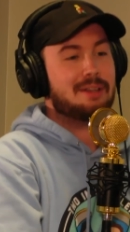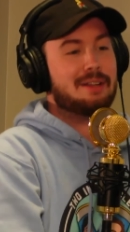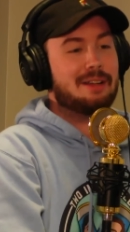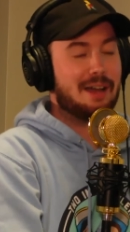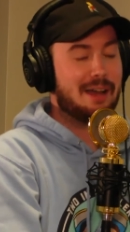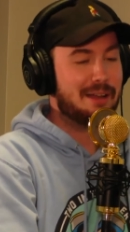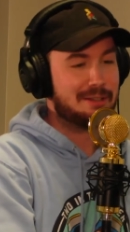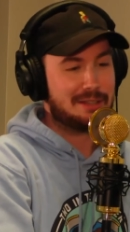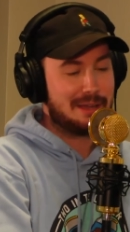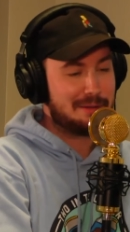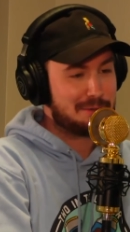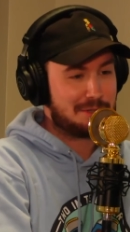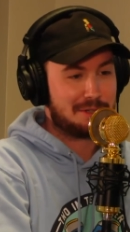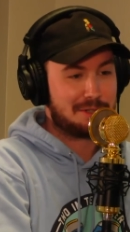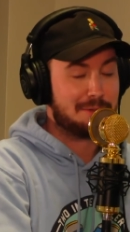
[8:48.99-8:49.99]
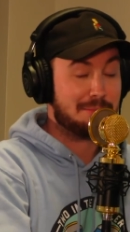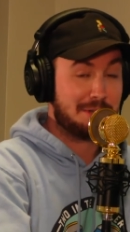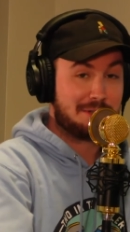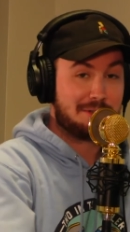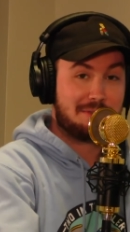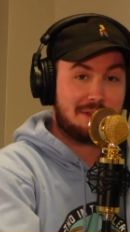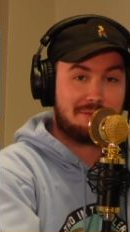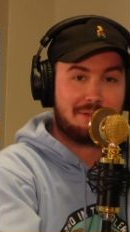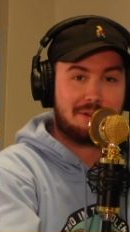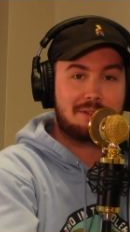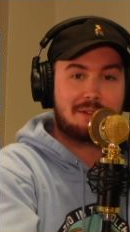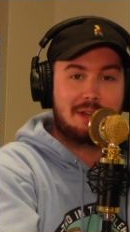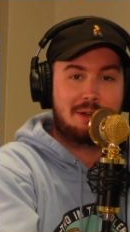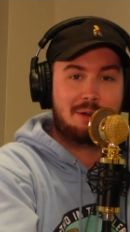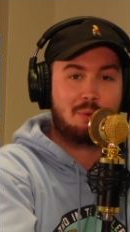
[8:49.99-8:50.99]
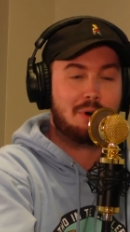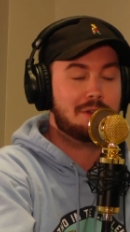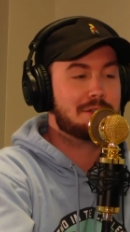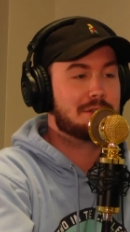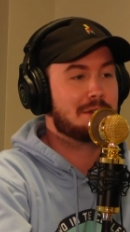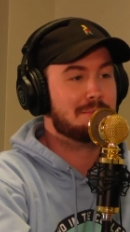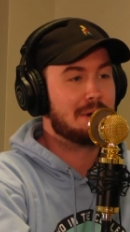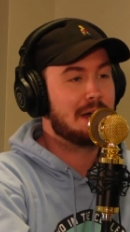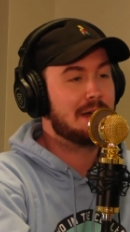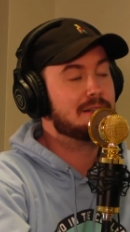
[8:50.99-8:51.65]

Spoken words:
That was just a bunch of different ones combined.